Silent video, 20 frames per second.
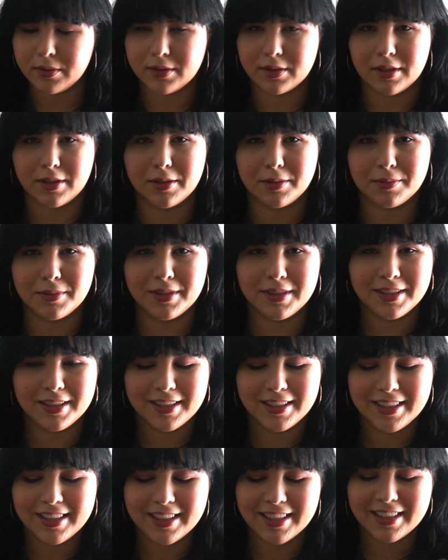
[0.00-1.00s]
Sorry, I'm
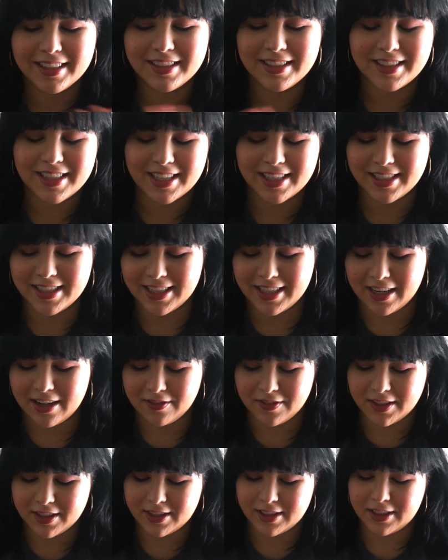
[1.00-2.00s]
dusting
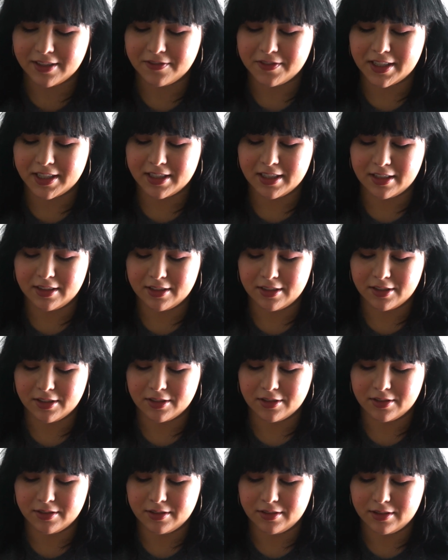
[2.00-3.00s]
off the stuff that's on
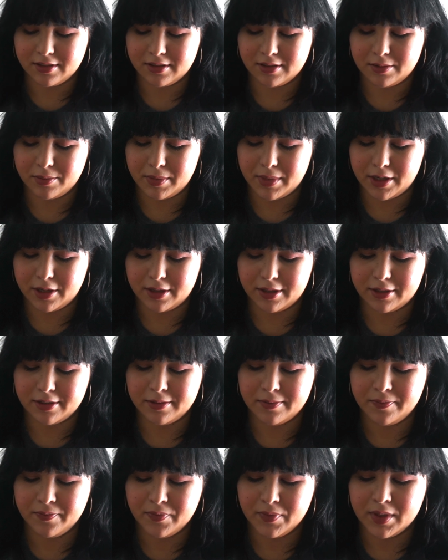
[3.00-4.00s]
the mirror.
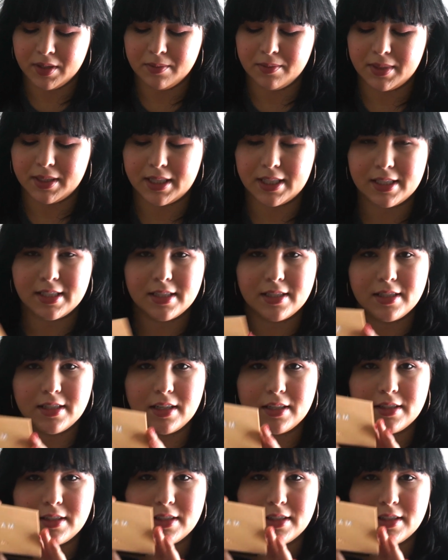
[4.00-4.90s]
But this is the